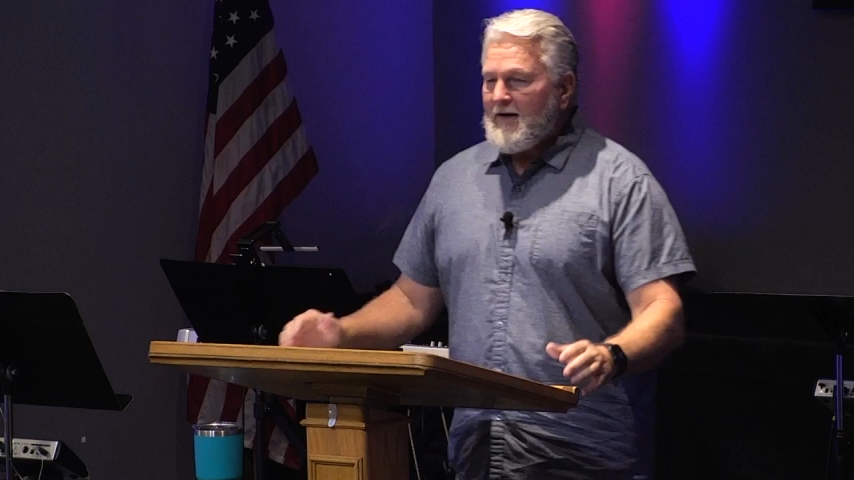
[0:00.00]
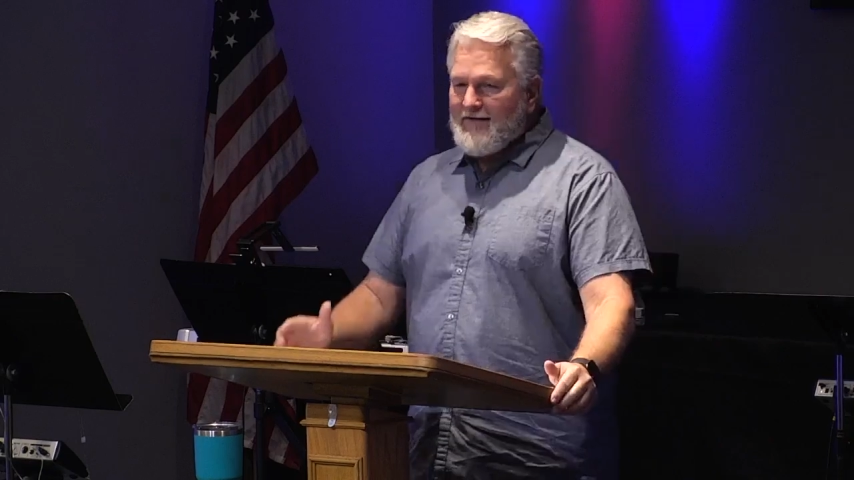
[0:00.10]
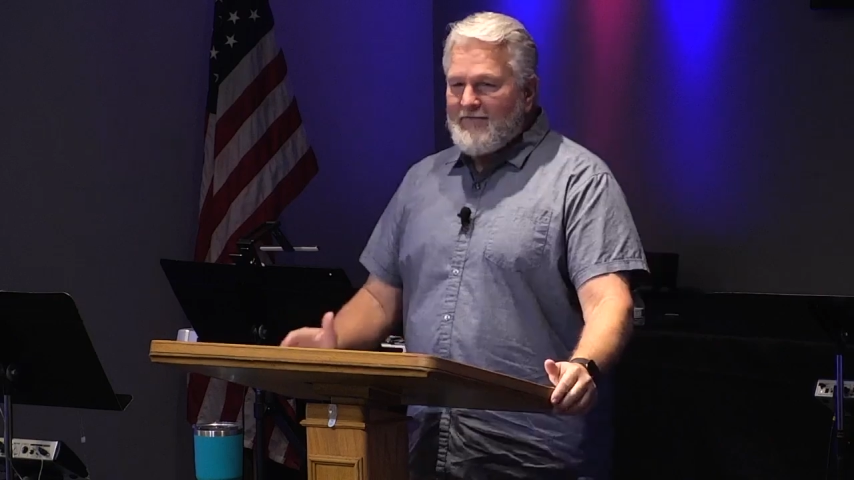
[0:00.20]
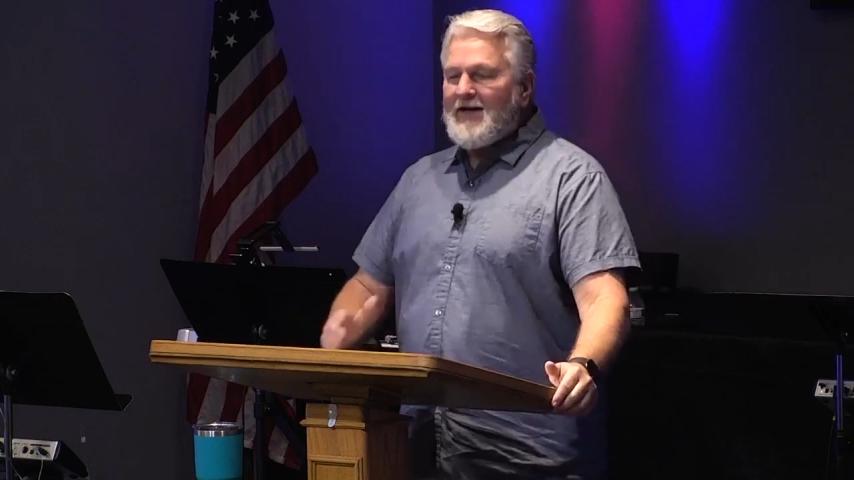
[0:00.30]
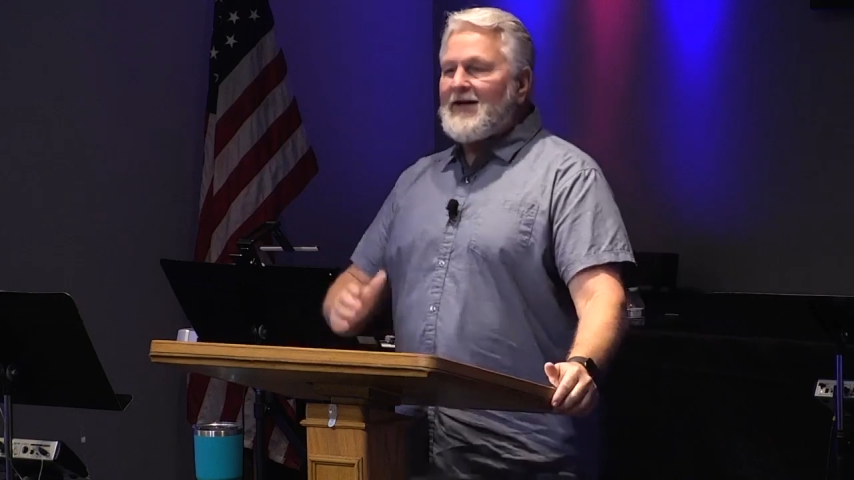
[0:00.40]

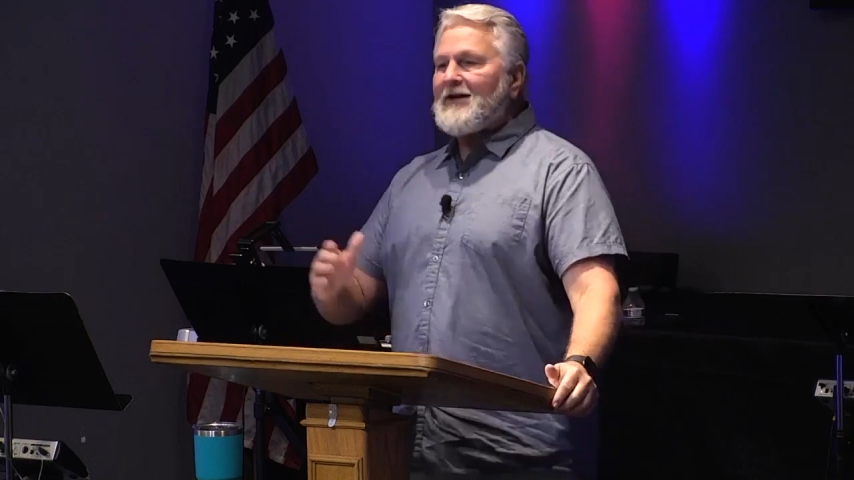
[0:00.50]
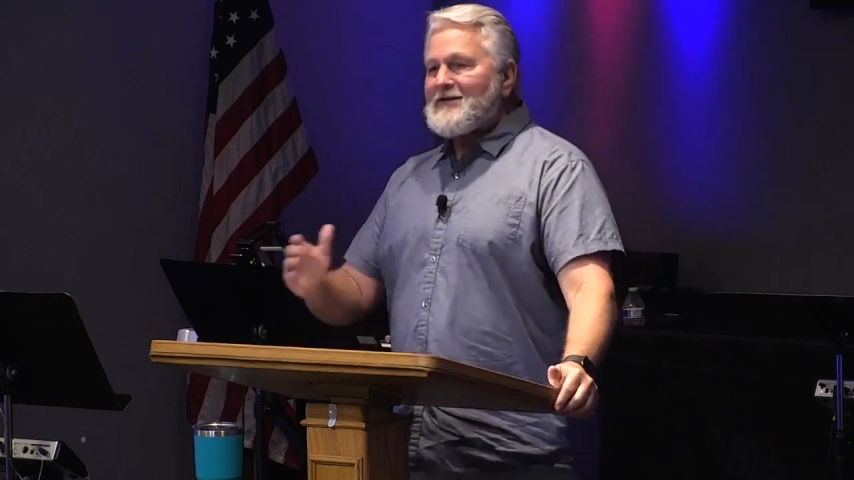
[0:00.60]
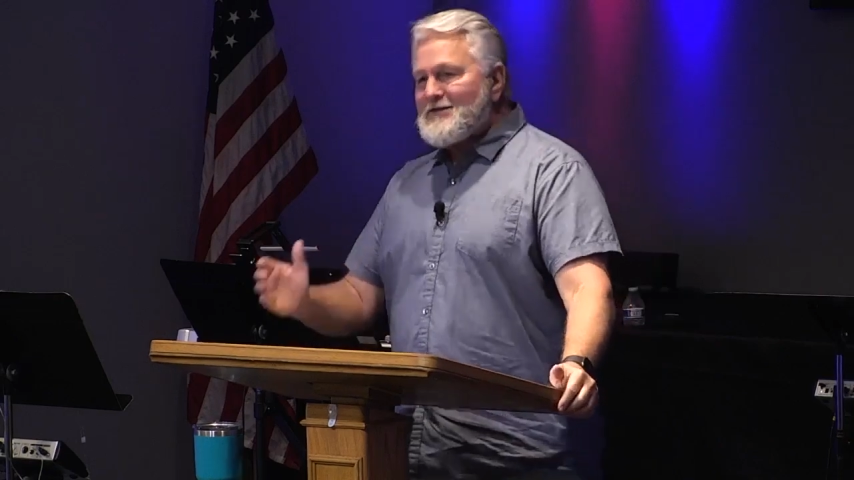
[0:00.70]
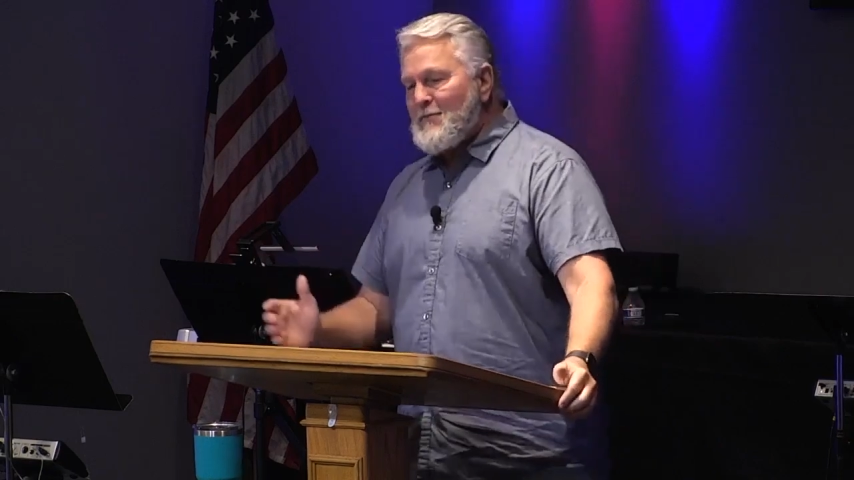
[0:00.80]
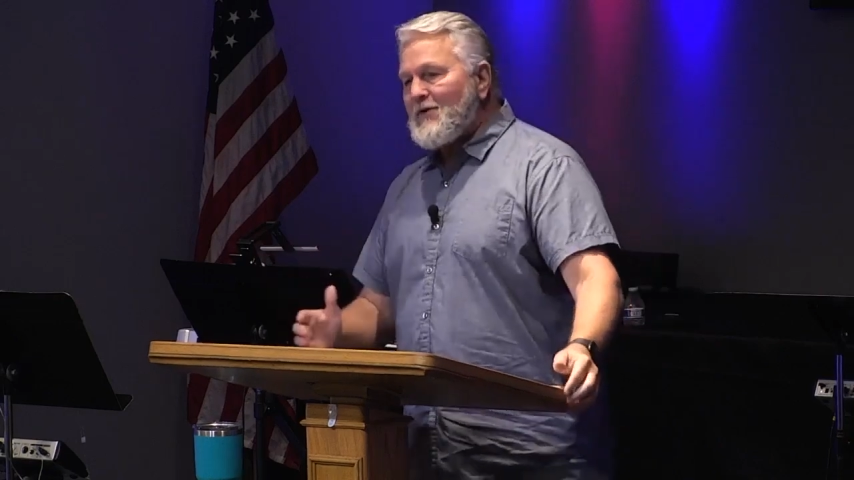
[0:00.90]
Leviticus,
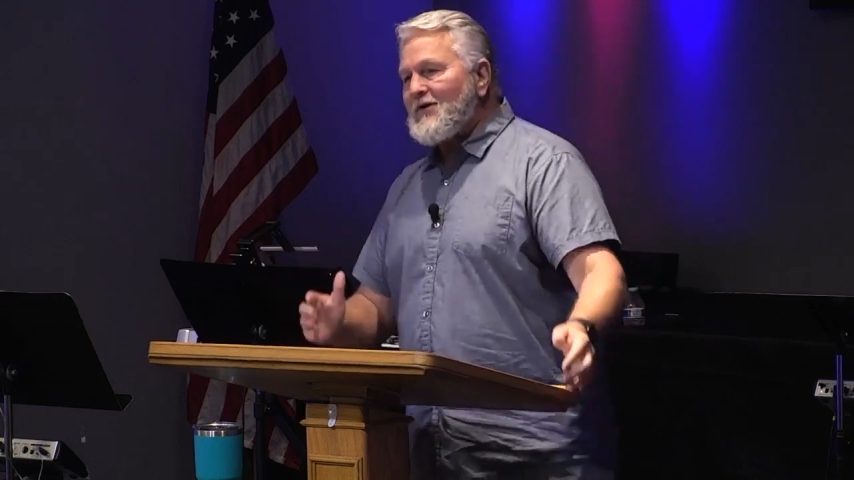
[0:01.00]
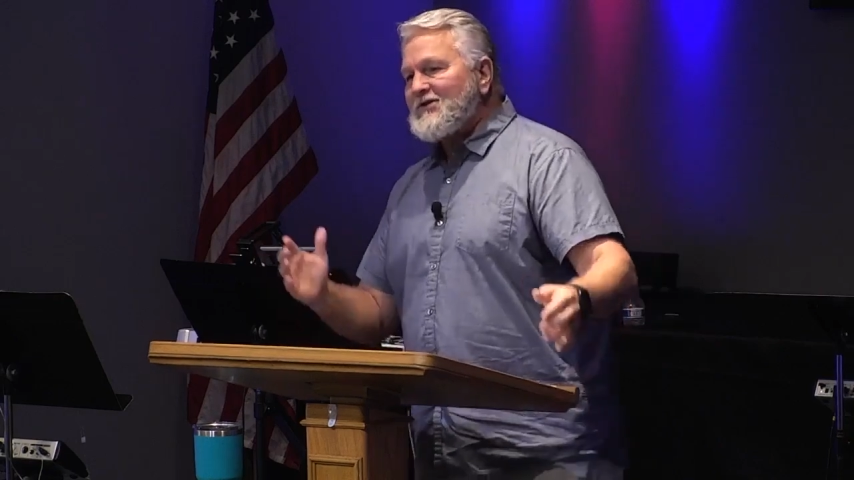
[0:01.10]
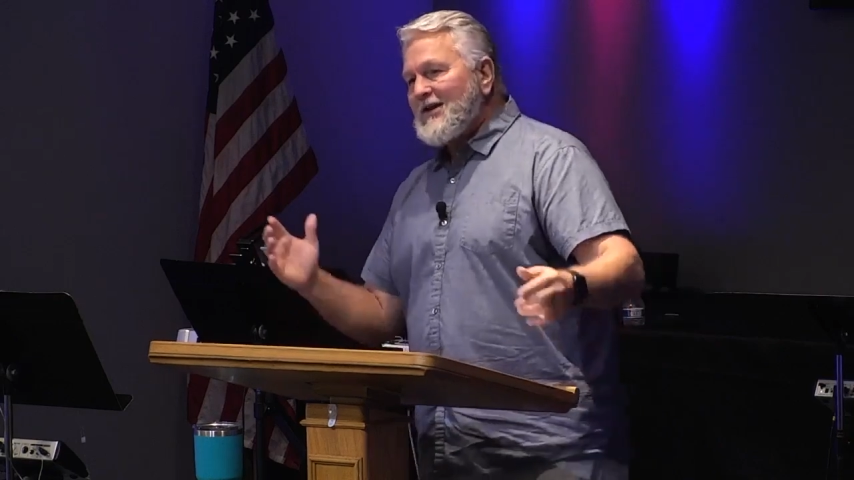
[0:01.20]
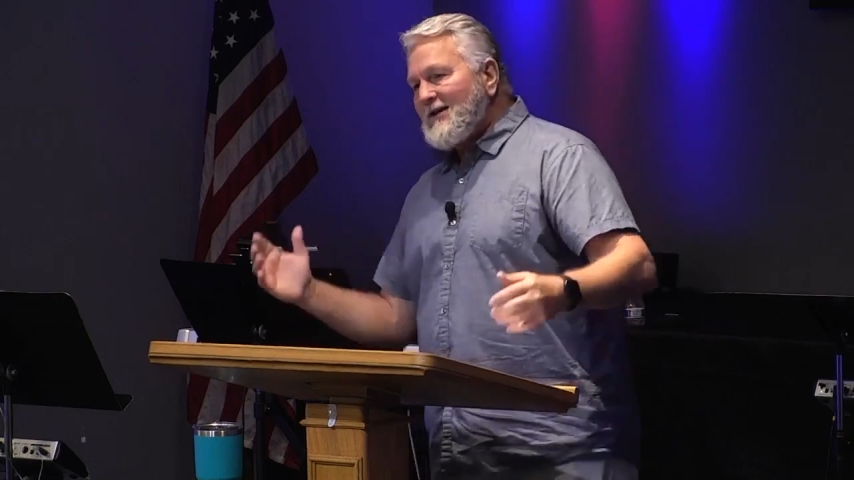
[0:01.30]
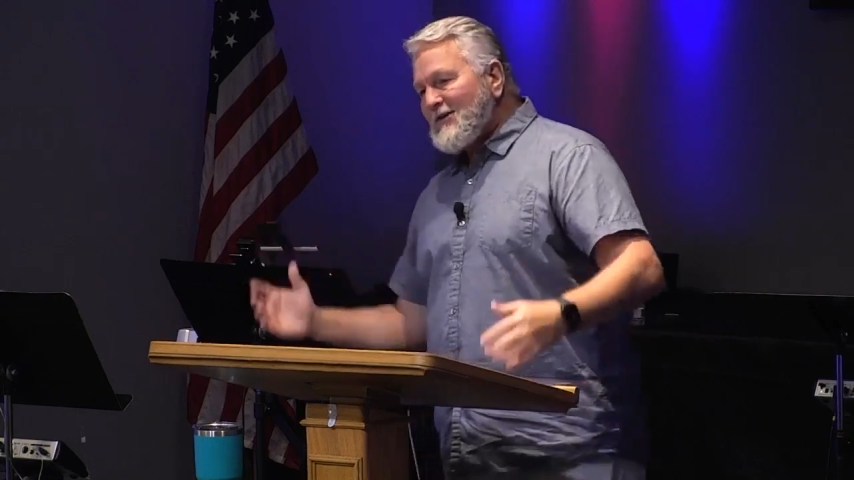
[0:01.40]

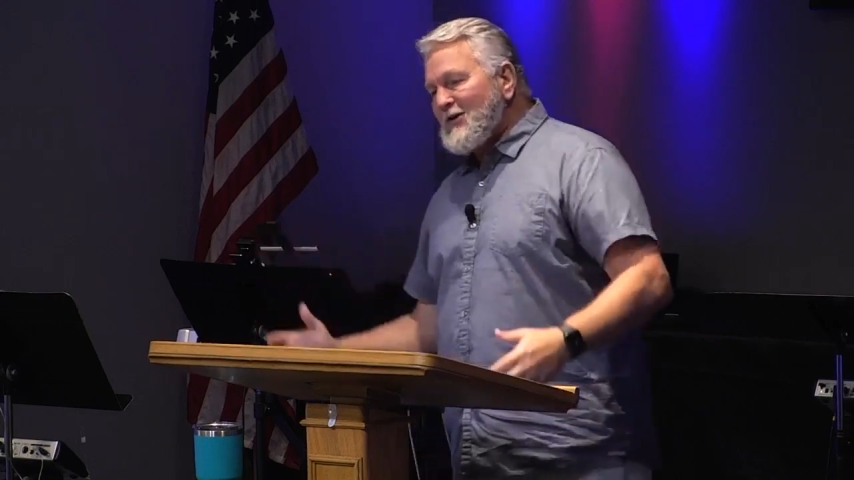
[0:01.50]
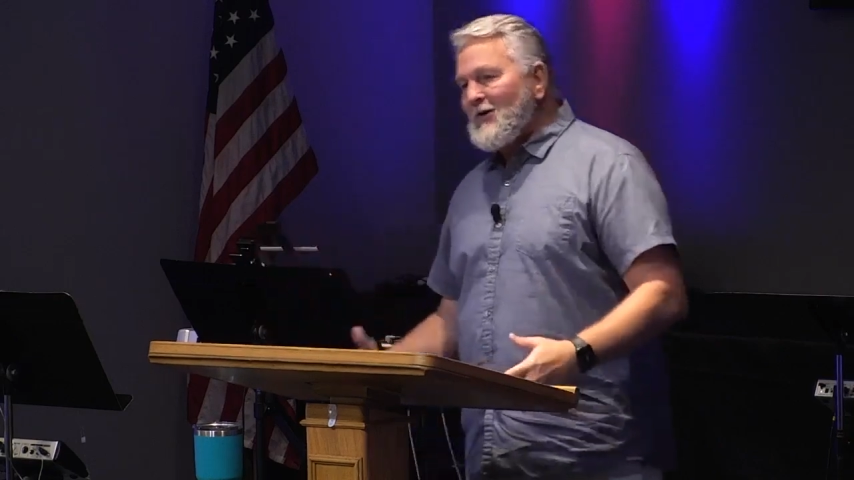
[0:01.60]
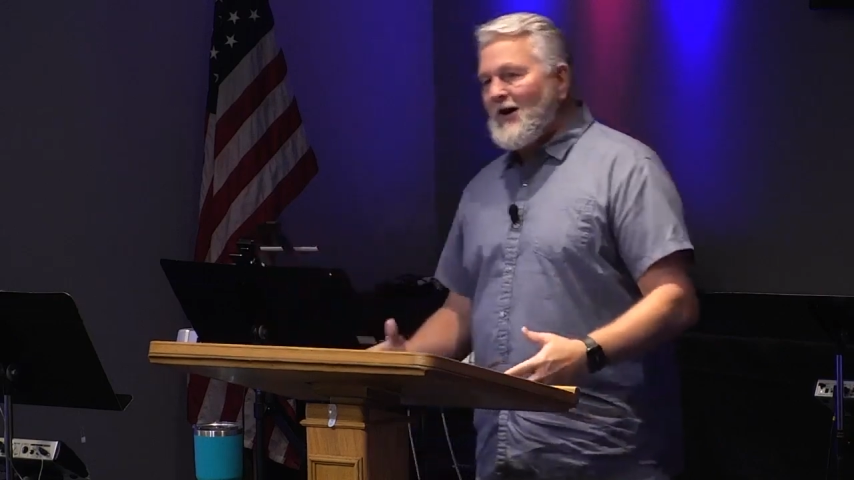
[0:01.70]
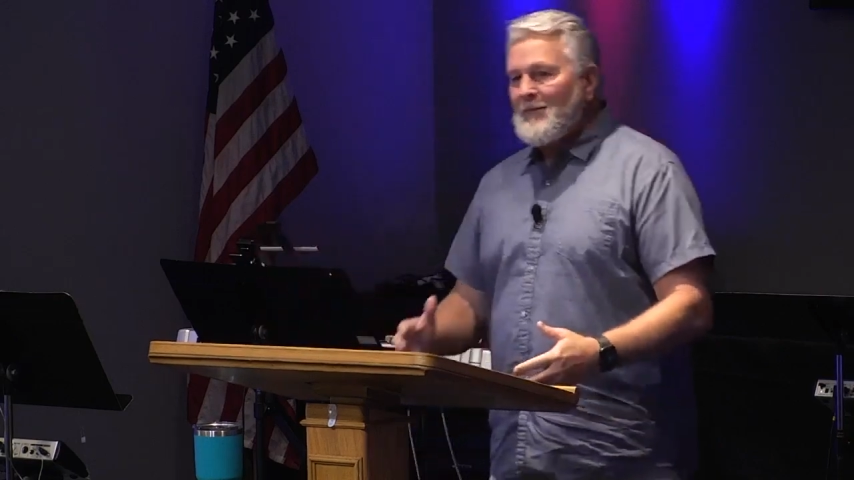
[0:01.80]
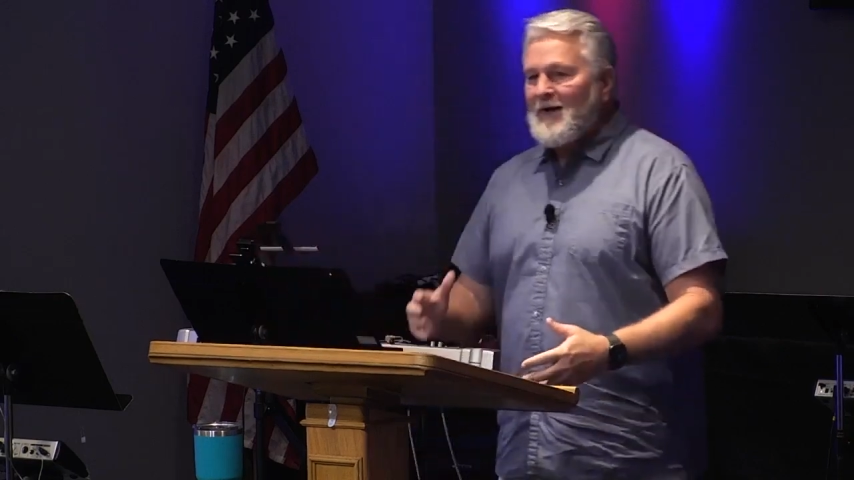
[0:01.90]
Numbers,
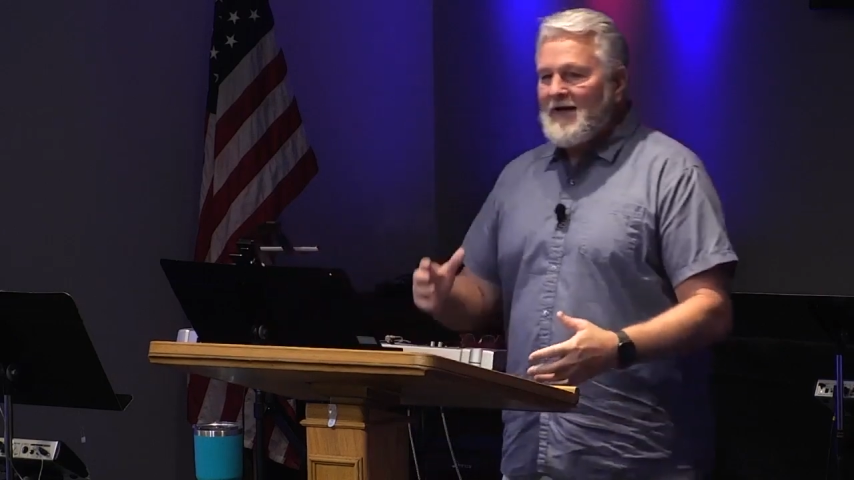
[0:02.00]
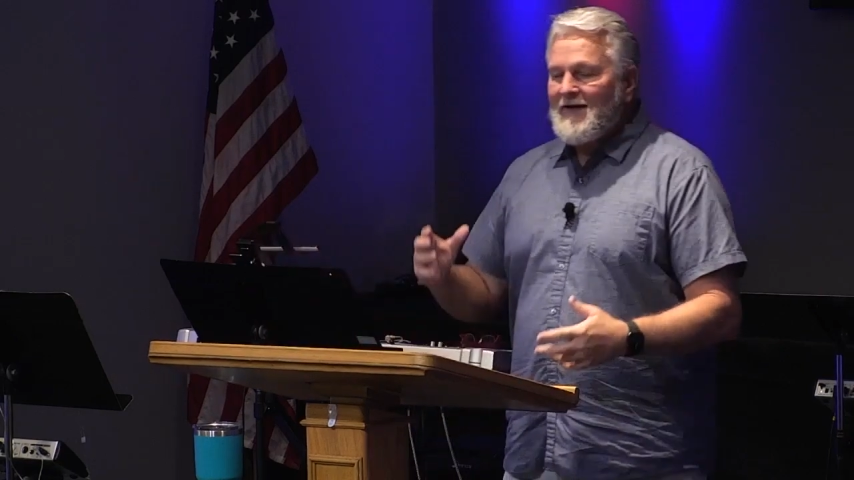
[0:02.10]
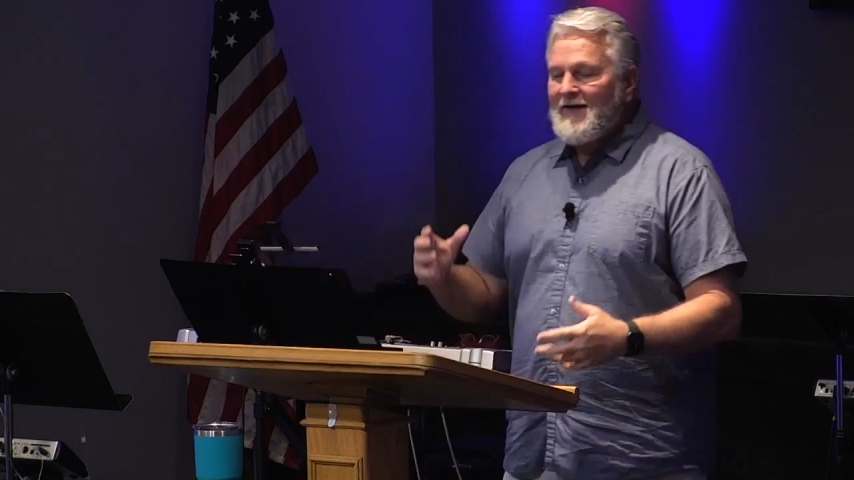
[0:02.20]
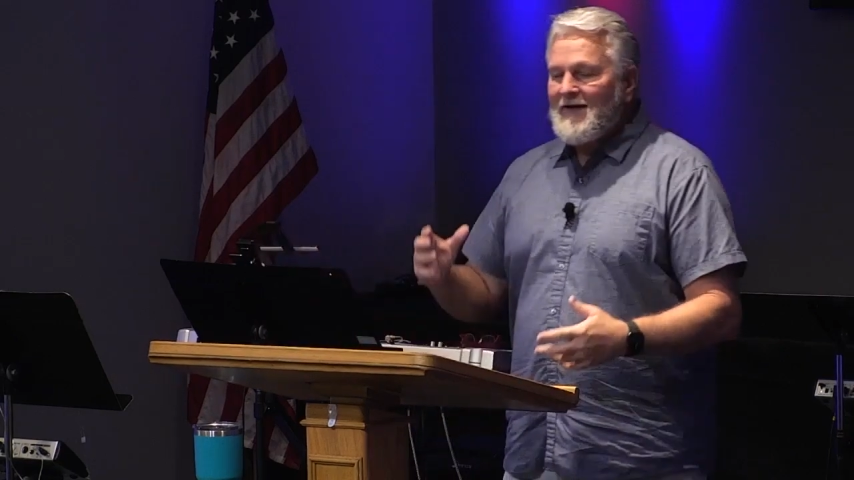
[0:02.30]
Deuteronomy,